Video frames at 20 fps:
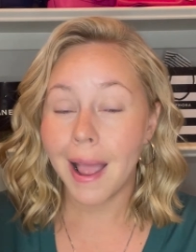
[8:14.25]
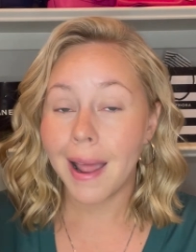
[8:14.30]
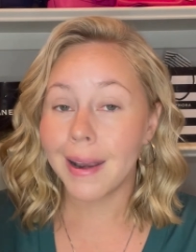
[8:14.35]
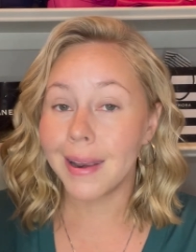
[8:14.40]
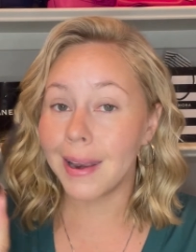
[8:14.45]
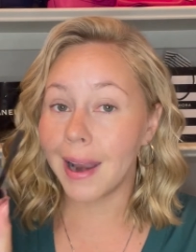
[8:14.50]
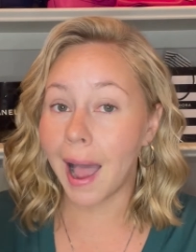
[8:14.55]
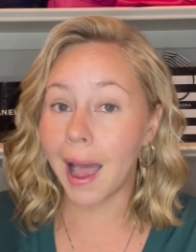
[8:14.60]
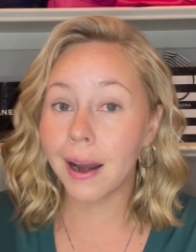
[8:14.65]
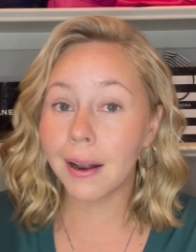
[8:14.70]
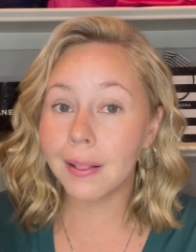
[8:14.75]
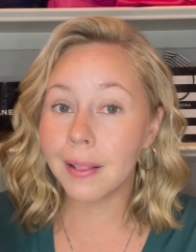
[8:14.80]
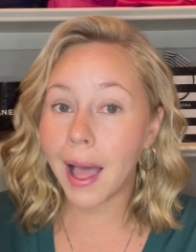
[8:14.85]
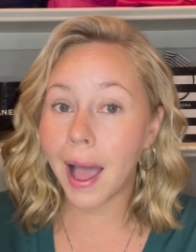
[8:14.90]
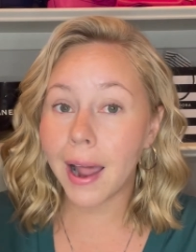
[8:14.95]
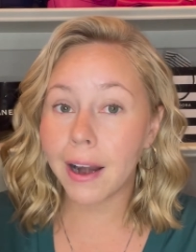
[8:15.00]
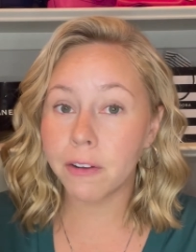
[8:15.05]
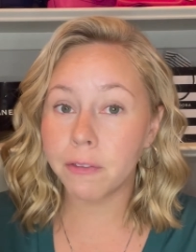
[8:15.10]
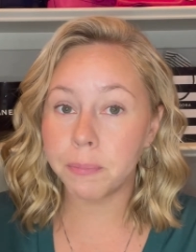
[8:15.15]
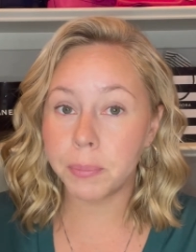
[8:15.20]
Not a
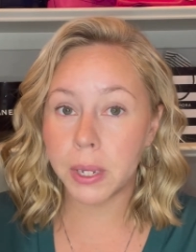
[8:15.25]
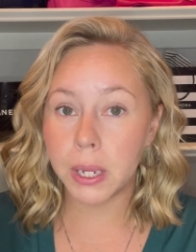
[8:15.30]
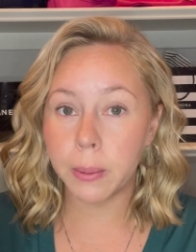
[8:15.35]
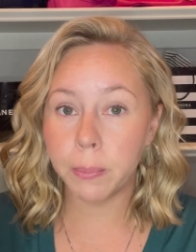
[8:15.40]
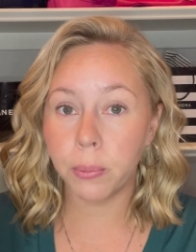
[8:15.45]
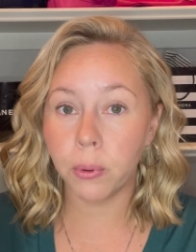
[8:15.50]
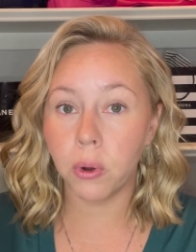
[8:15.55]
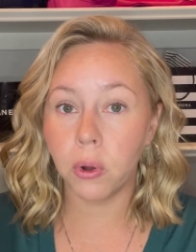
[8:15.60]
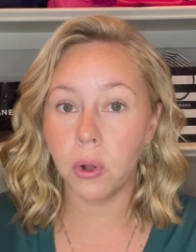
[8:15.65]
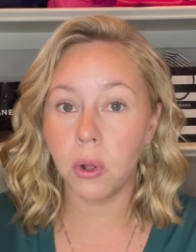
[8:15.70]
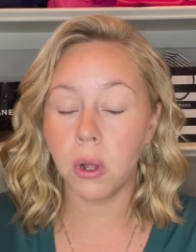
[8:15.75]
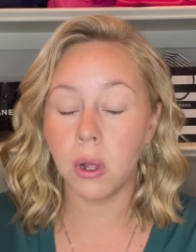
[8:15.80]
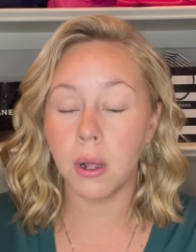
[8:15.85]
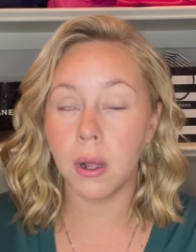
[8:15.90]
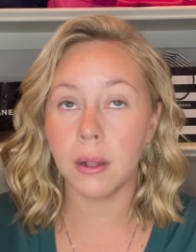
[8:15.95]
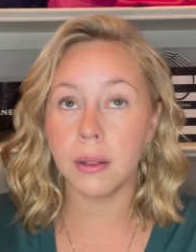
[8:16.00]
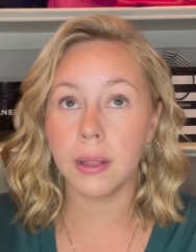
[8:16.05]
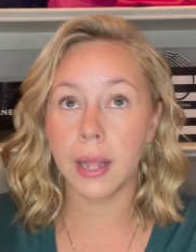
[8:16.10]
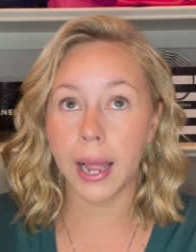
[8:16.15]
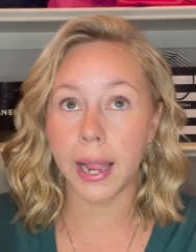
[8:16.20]
lot of people
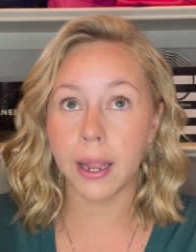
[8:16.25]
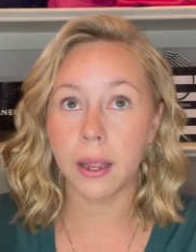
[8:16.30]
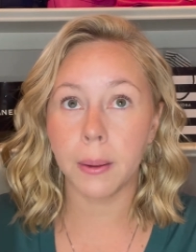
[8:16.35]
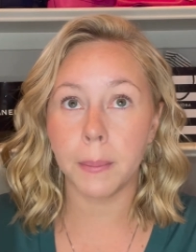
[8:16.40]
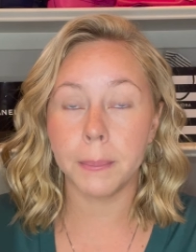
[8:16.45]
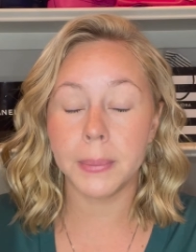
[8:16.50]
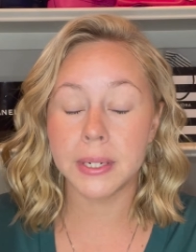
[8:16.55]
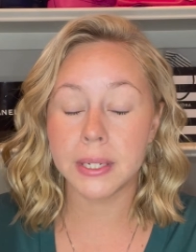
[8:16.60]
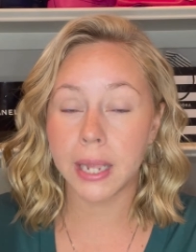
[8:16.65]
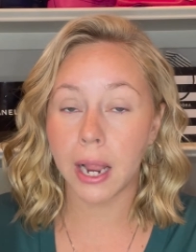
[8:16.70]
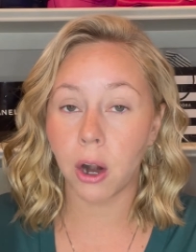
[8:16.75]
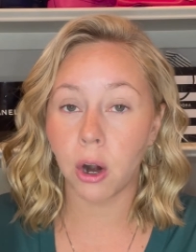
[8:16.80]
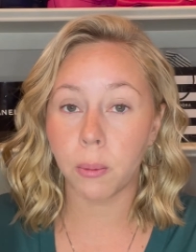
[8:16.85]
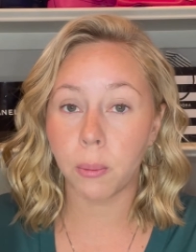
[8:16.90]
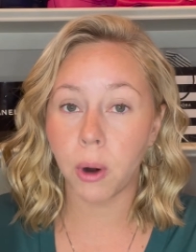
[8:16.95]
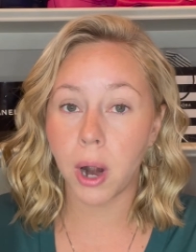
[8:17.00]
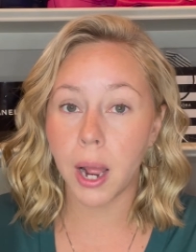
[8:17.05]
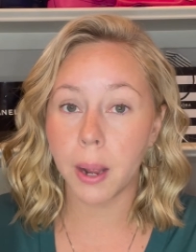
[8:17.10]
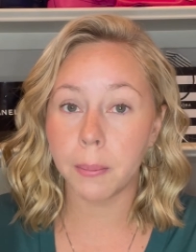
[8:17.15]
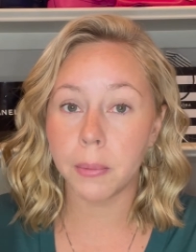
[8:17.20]
like mascara
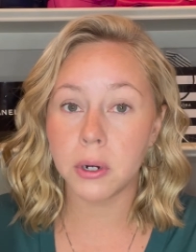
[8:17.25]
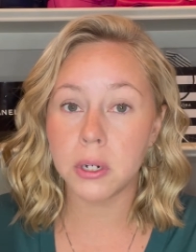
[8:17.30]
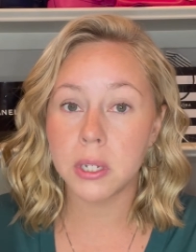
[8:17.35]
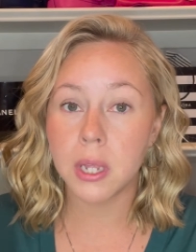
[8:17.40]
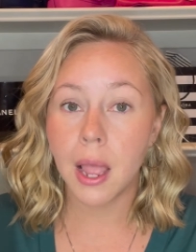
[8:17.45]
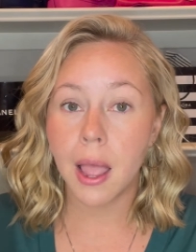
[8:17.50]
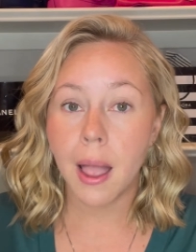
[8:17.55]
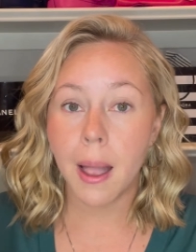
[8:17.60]
primers,